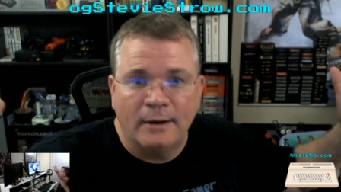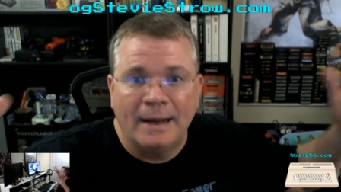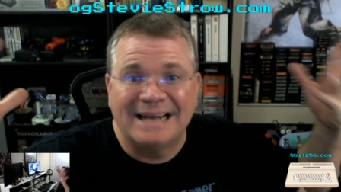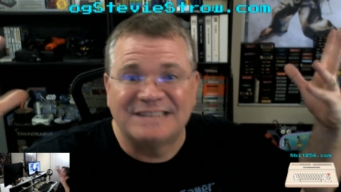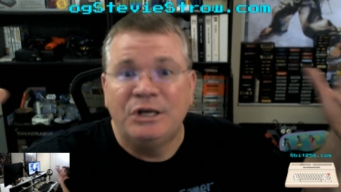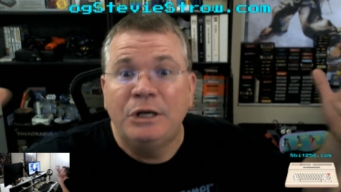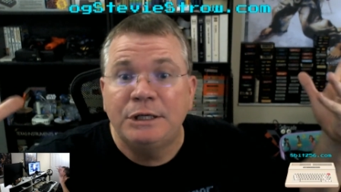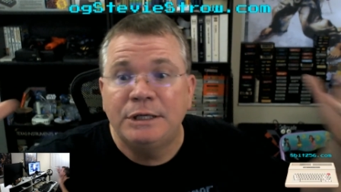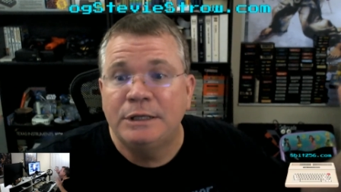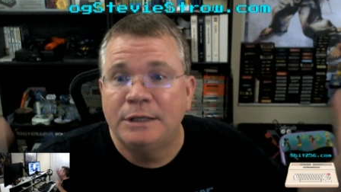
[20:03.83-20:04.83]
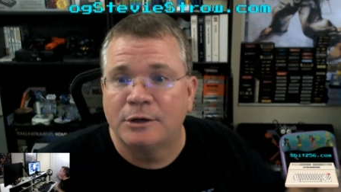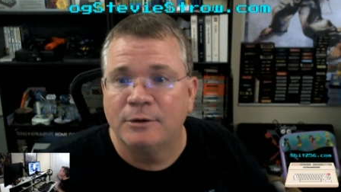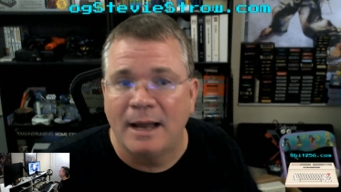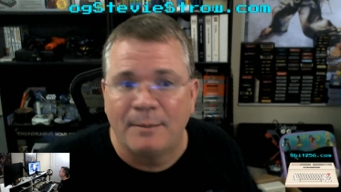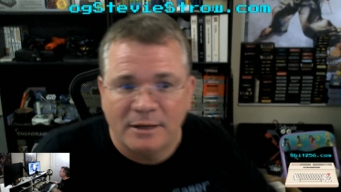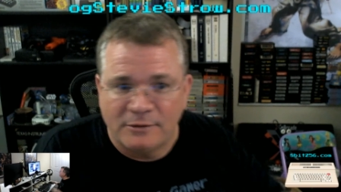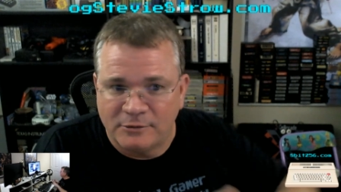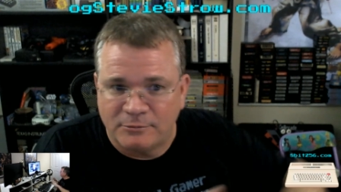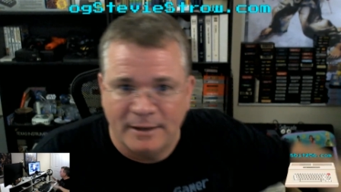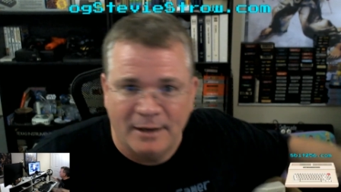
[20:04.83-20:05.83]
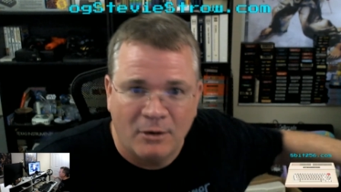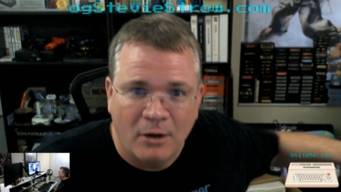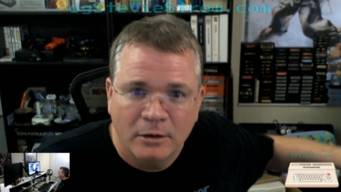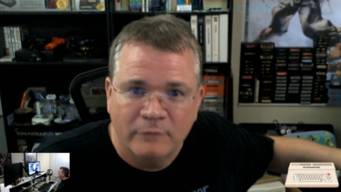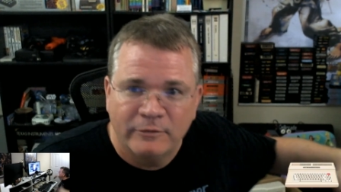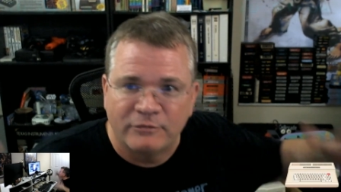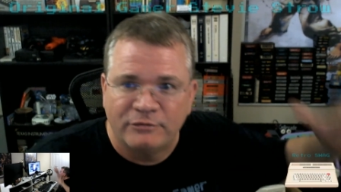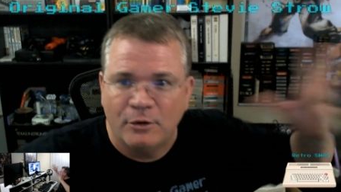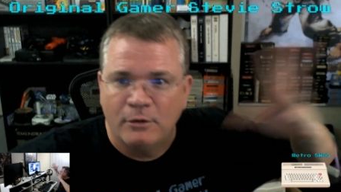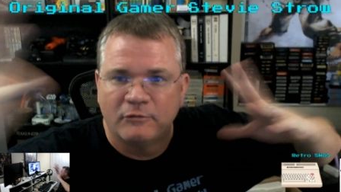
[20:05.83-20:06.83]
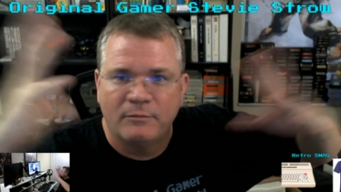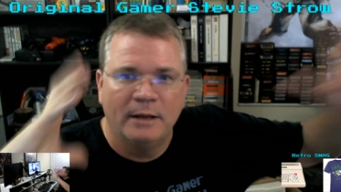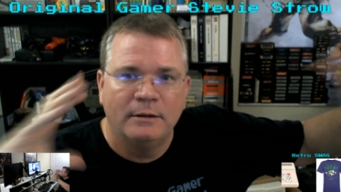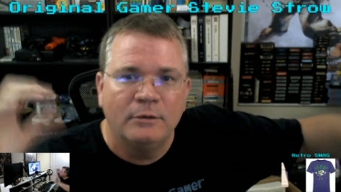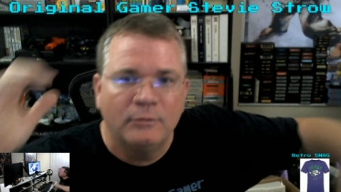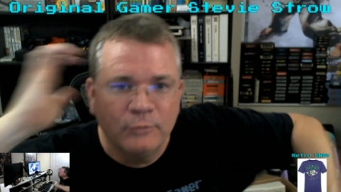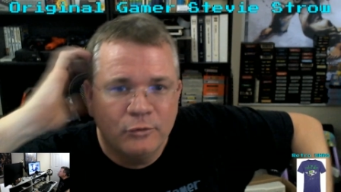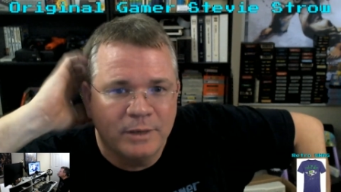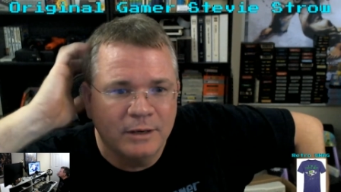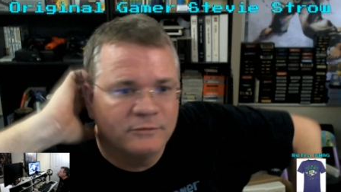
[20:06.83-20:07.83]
I got a ton of crap, and it's just right now all over the floor of my little room here.